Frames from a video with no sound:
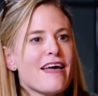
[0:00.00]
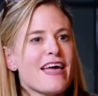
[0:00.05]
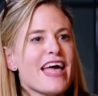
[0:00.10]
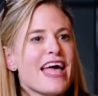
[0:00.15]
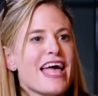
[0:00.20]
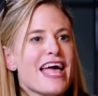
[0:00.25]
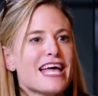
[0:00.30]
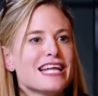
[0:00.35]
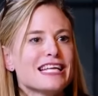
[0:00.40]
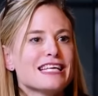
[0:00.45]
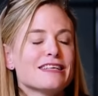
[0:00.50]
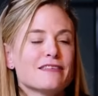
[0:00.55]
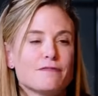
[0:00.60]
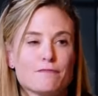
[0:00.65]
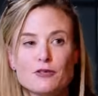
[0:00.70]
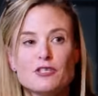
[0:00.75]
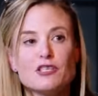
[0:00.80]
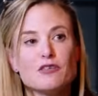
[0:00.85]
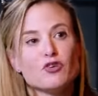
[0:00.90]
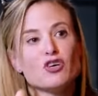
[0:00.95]
And
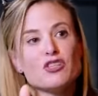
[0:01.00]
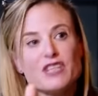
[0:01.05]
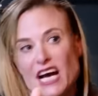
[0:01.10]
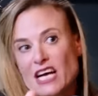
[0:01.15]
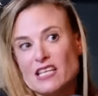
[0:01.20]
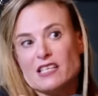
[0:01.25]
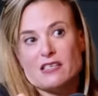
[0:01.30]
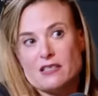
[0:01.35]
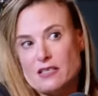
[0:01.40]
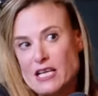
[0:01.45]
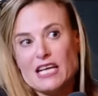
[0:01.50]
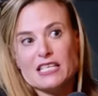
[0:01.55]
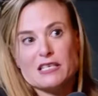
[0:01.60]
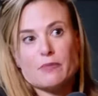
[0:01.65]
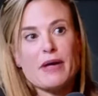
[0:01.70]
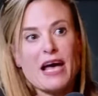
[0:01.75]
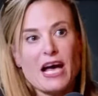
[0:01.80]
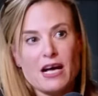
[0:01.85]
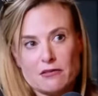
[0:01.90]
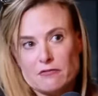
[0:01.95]
first of all, that's a
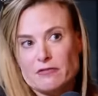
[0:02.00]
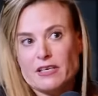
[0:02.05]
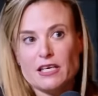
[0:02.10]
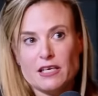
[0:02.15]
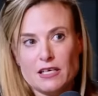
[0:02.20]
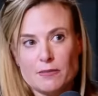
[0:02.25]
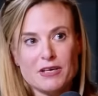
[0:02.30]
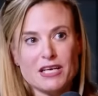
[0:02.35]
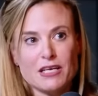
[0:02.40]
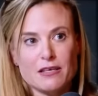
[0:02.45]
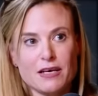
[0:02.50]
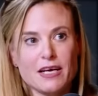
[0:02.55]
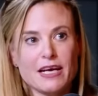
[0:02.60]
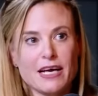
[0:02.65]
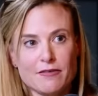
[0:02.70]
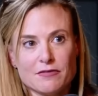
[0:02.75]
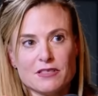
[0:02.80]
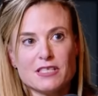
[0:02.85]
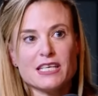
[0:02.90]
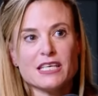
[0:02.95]
pact, right? I mean, I
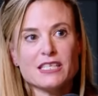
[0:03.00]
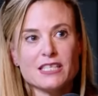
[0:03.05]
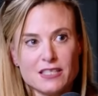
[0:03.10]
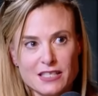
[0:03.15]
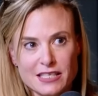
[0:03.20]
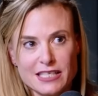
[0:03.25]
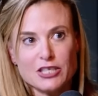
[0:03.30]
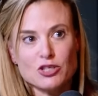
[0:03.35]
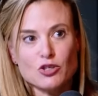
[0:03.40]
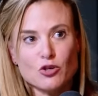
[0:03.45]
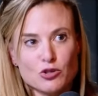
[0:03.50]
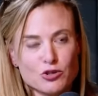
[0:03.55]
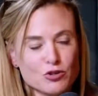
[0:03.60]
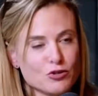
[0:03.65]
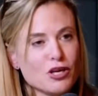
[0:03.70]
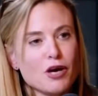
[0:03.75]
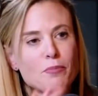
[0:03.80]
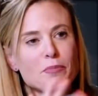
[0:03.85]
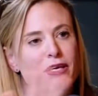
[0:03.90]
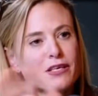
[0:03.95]
have to send it because I told you,
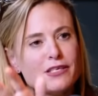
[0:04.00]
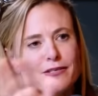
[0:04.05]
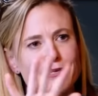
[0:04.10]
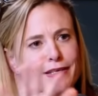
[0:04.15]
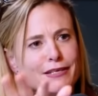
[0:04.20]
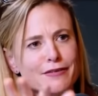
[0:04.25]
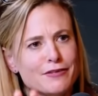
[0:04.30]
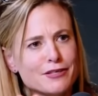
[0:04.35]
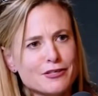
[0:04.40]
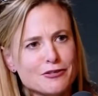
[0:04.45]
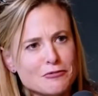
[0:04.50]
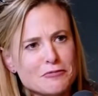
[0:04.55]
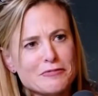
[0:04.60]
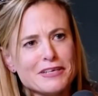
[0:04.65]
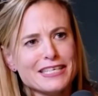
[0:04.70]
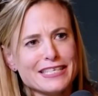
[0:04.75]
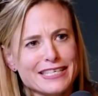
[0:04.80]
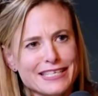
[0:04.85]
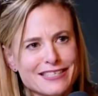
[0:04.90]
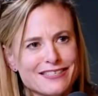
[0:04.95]
not because you're even going to
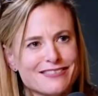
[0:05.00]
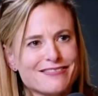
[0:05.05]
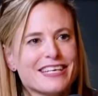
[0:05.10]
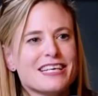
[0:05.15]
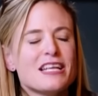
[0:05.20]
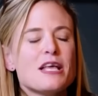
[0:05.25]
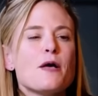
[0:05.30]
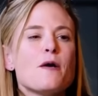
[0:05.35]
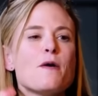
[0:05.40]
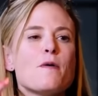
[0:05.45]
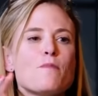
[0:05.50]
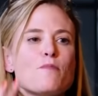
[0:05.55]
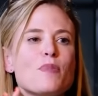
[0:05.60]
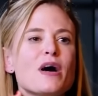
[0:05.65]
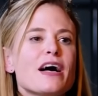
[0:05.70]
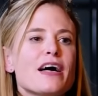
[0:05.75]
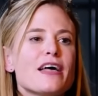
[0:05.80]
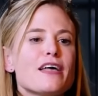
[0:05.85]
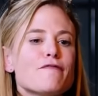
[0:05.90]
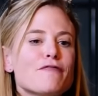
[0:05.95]
read it, right?
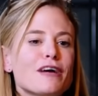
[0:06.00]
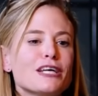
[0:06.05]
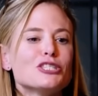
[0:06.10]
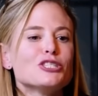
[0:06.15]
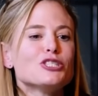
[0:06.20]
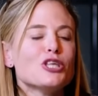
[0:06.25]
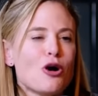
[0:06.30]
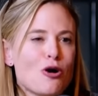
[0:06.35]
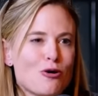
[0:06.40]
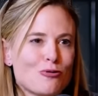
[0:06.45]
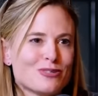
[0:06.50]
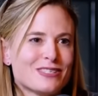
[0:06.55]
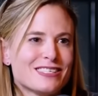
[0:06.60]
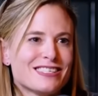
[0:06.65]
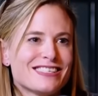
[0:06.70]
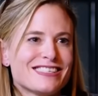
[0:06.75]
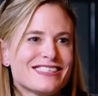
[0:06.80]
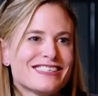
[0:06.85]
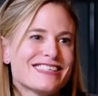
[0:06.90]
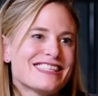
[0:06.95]
But if I
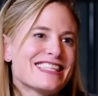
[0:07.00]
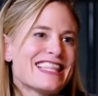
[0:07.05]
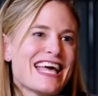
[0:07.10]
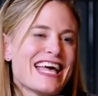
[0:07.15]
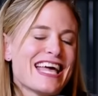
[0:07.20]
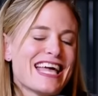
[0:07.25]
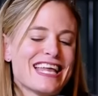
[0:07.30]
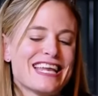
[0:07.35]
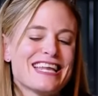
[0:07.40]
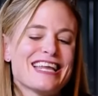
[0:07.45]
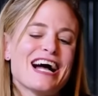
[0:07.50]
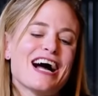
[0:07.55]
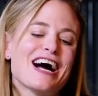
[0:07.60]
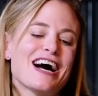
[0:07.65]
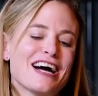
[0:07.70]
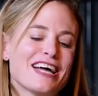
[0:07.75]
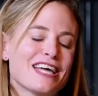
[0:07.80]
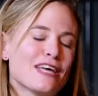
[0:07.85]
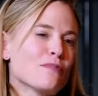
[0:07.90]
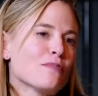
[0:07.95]
don't, then
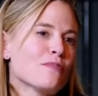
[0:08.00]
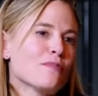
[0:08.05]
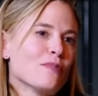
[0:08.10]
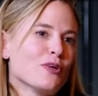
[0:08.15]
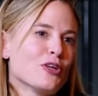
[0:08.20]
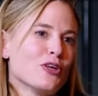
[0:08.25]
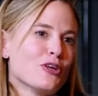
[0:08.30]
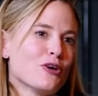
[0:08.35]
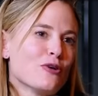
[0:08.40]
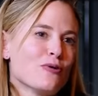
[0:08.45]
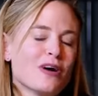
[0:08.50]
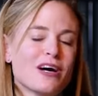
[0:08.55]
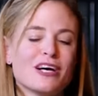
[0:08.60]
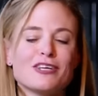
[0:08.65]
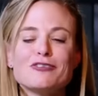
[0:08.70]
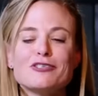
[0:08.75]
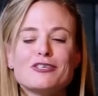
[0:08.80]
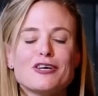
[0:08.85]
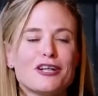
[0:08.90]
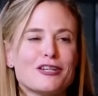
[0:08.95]
I am, you know,
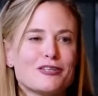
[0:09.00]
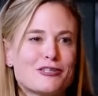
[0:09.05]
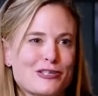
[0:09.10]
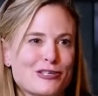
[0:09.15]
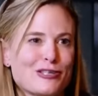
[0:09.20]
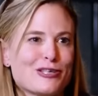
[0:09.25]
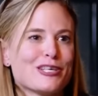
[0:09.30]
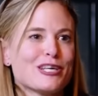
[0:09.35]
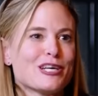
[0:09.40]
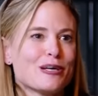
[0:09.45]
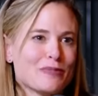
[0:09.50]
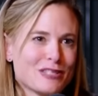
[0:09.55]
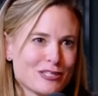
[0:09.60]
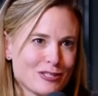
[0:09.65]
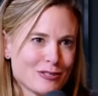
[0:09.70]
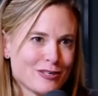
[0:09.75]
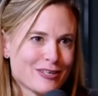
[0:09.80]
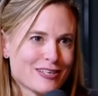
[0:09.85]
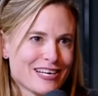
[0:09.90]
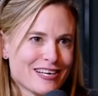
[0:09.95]
$100 is going to come
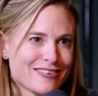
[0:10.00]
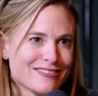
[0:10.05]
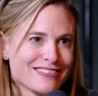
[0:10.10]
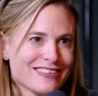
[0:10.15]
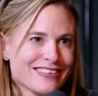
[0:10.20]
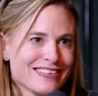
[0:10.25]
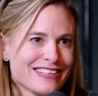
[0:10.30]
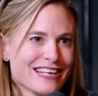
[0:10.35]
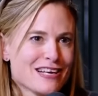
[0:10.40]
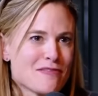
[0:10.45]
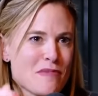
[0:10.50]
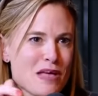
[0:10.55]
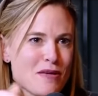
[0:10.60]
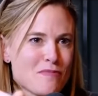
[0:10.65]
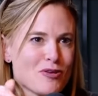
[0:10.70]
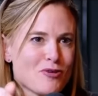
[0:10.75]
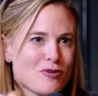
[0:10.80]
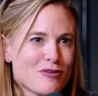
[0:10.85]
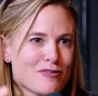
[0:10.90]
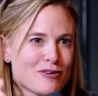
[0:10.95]
into your account. Like
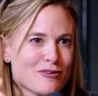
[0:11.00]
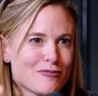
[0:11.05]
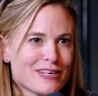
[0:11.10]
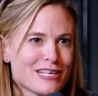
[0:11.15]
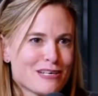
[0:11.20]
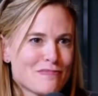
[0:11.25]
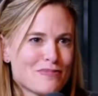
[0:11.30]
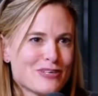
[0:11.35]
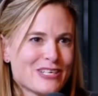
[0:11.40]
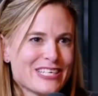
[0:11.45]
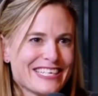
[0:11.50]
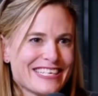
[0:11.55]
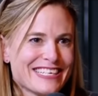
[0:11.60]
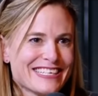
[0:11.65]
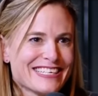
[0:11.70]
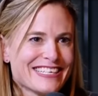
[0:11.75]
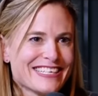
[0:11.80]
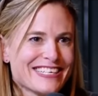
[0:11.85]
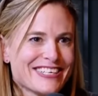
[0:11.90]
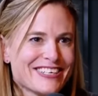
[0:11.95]
maybe you even already put it,
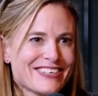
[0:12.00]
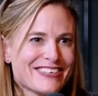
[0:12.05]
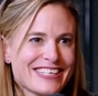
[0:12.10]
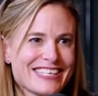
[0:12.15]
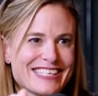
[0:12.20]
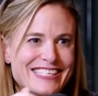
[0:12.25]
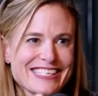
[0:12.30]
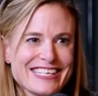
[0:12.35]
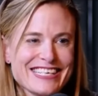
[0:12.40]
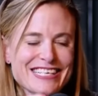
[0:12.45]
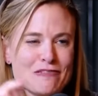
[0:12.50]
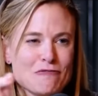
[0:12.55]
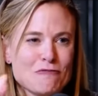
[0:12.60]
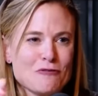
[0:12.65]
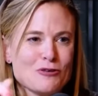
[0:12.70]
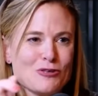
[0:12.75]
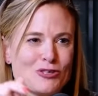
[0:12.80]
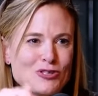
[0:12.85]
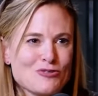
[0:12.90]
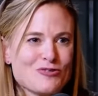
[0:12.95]
you know, as like a
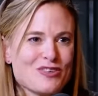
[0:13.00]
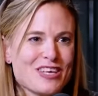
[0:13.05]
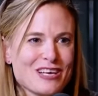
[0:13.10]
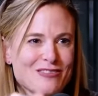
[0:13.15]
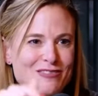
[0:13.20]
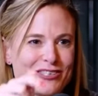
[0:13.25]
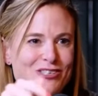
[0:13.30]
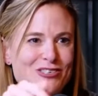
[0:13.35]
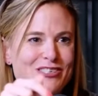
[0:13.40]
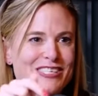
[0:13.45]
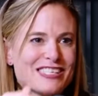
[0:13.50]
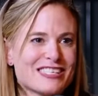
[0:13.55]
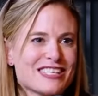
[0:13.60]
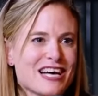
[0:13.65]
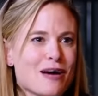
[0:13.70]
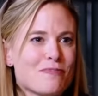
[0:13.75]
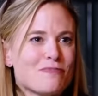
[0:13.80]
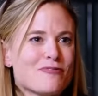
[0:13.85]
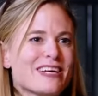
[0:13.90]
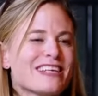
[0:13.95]
future thing, which you can
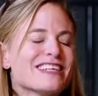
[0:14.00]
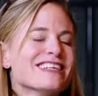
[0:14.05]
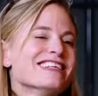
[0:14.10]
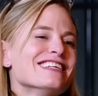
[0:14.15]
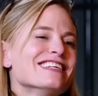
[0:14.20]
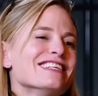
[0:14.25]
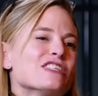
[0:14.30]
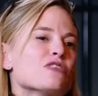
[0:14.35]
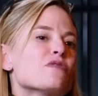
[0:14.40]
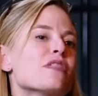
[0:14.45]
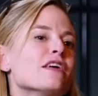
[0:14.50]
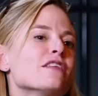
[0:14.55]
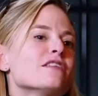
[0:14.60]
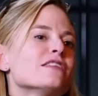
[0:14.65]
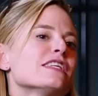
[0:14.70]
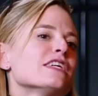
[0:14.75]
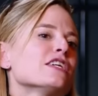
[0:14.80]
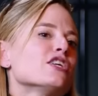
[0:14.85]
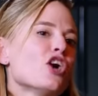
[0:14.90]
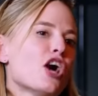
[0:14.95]
stop, right? So
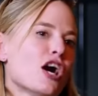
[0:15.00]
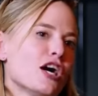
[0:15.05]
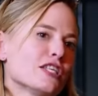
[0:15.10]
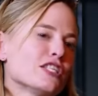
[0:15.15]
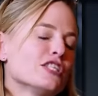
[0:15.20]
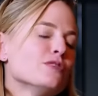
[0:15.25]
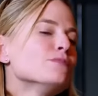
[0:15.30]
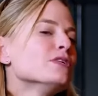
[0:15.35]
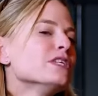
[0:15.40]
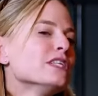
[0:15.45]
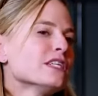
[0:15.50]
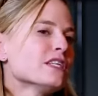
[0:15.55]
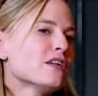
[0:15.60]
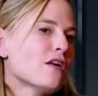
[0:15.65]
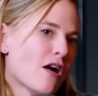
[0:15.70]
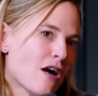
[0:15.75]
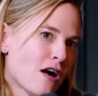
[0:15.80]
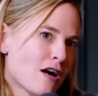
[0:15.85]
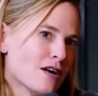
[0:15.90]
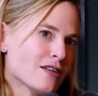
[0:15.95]
there's a cost. You put a
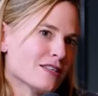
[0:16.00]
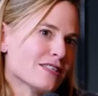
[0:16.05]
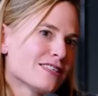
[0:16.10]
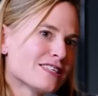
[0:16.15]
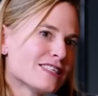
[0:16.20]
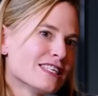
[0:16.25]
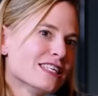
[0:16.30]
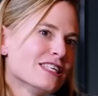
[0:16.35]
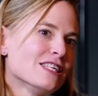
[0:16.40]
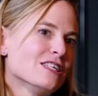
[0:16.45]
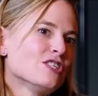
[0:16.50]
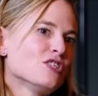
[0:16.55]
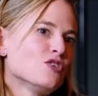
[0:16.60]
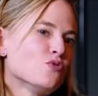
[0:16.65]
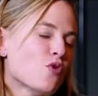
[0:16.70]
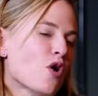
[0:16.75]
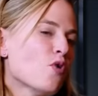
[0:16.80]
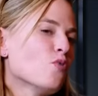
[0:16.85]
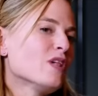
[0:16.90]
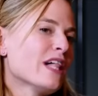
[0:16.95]
cost to
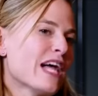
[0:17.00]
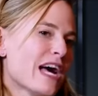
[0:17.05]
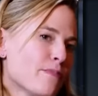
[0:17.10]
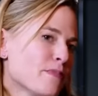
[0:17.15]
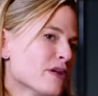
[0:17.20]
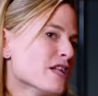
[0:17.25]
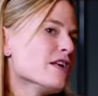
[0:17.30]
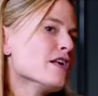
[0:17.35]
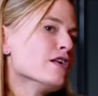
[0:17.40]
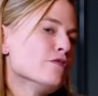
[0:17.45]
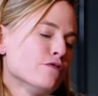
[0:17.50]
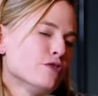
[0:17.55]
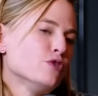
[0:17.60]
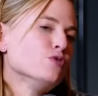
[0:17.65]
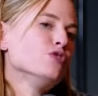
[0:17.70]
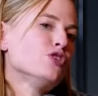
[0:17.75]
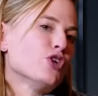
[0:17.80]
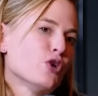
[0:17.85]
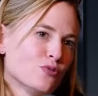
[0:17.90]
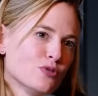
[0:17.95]
what will happen if you
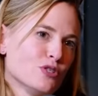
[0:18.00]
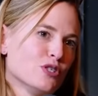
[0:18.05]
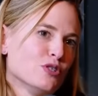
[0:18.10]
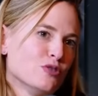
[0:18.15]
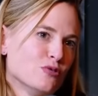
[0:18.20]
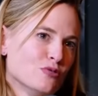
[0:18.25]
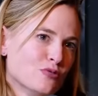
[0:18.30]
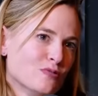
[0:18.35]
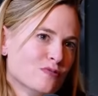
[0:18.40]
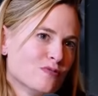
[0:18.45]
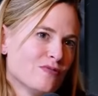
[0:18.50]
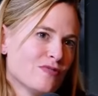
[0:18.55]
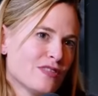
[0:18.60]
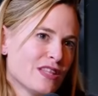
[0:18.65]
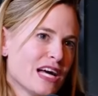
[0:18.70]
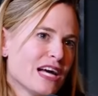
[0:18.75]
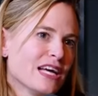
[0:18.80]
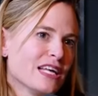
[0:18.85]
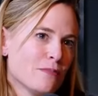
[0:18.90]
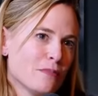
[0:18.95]
don't do
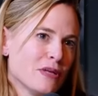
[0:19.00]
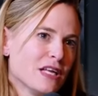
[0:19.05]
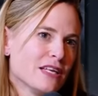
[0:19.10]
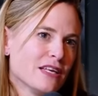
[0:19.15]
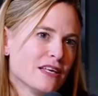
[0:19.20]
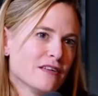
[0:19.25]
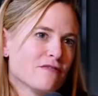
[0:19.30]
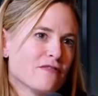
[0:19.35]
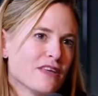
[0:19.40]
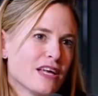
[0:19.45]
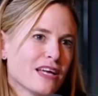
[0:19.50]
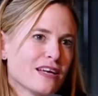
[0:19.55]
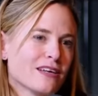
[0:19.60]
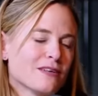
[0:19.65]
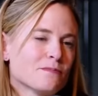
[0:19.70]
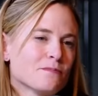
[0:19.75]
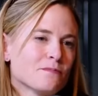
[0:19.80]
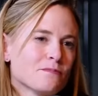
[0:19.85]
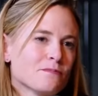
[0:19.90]
that immediate thing.